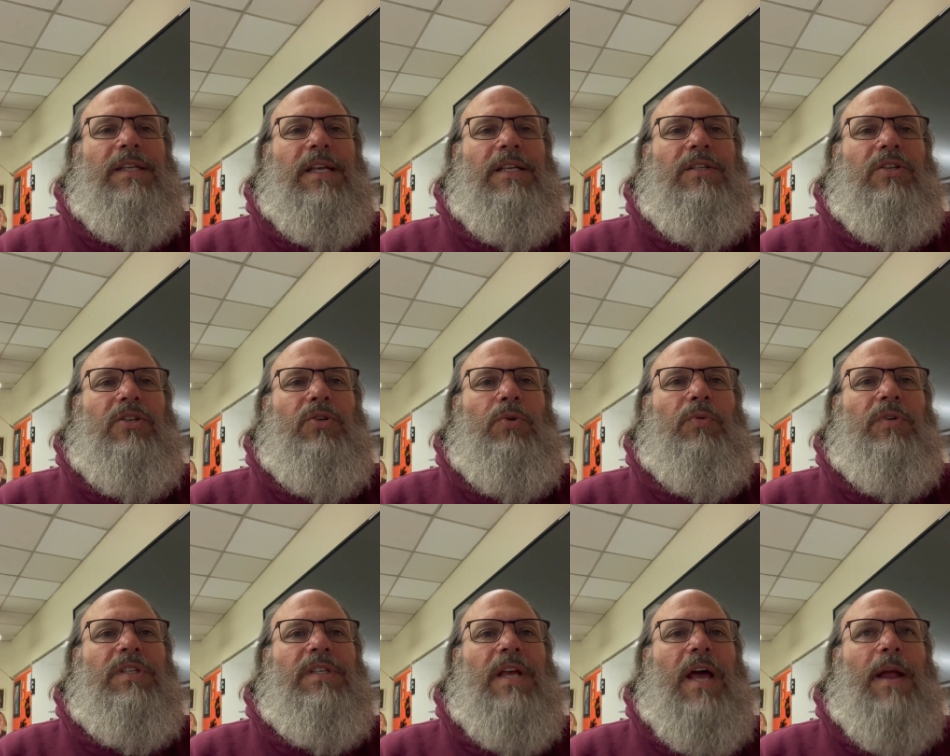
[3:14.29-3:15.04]
a
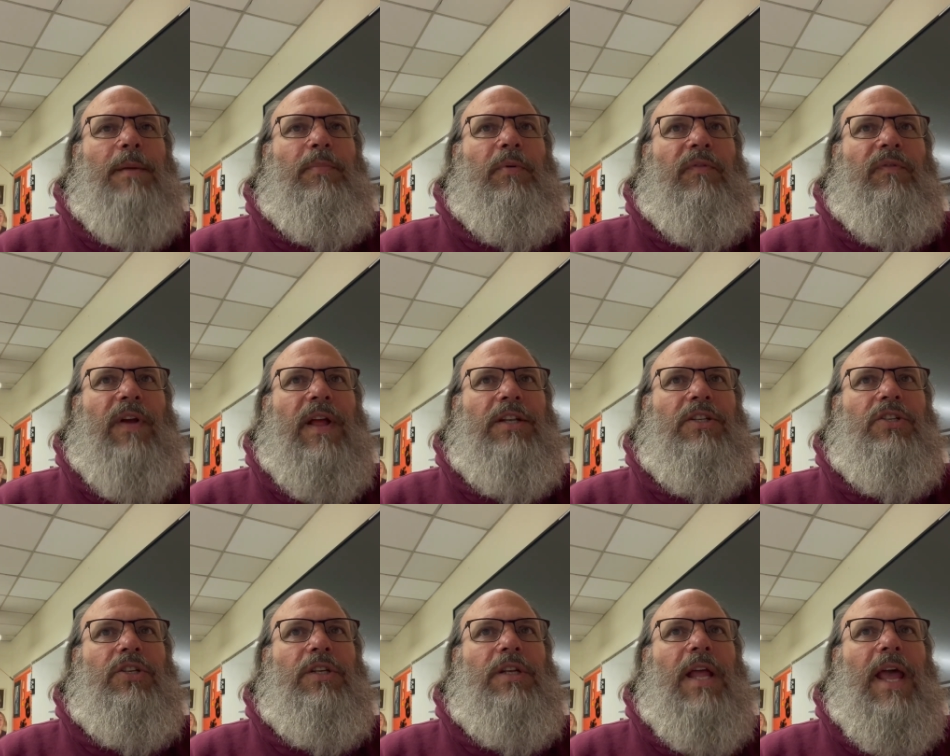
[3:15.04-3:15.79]
suicide
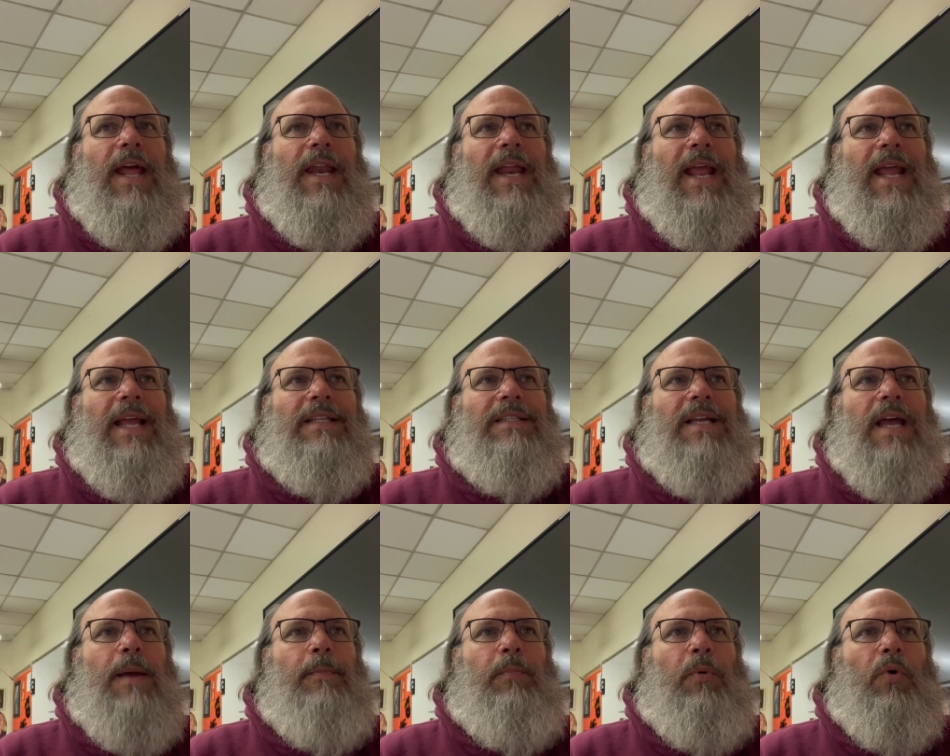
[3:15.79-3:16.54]
prevention and
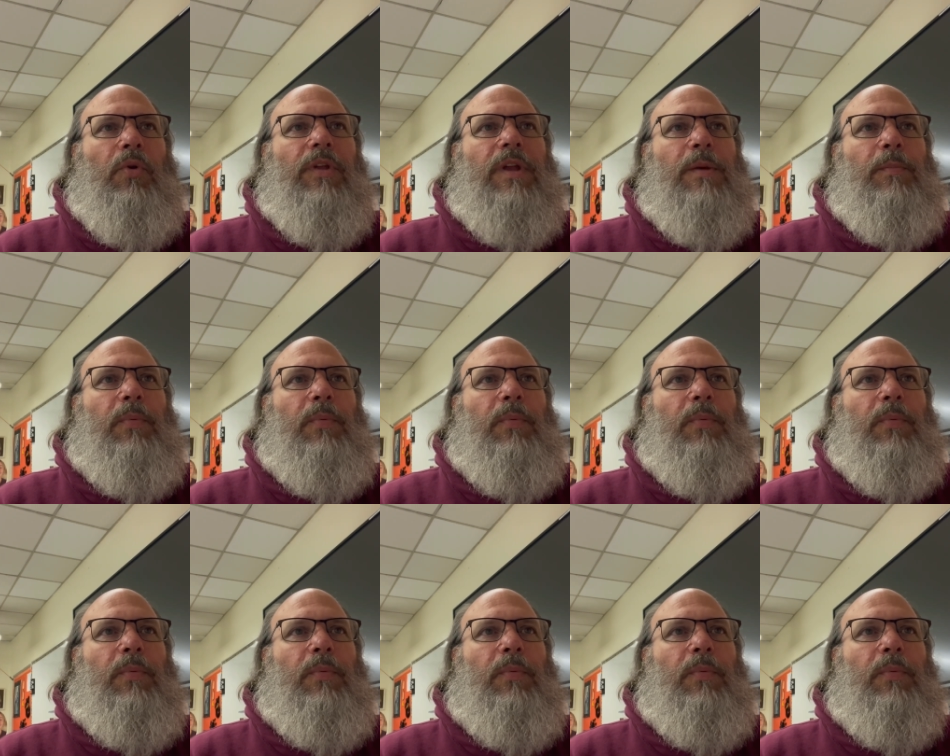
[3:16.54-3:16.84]
anti bullying